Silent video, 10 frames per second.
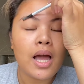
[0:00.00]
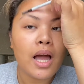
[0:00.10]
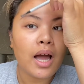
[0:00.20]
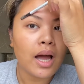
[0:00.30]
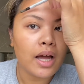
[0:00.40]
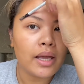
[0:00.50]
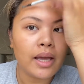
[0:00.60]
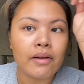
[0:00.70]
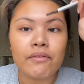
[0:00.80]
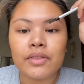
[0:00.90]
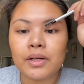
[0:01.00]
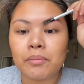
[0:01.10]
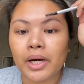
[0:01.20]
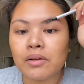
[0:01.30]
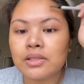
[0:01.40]
I have thin
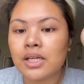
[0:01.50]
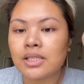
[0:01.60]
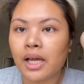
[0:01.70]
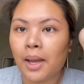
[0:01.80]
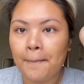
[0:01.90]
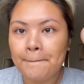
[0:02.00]
brows because I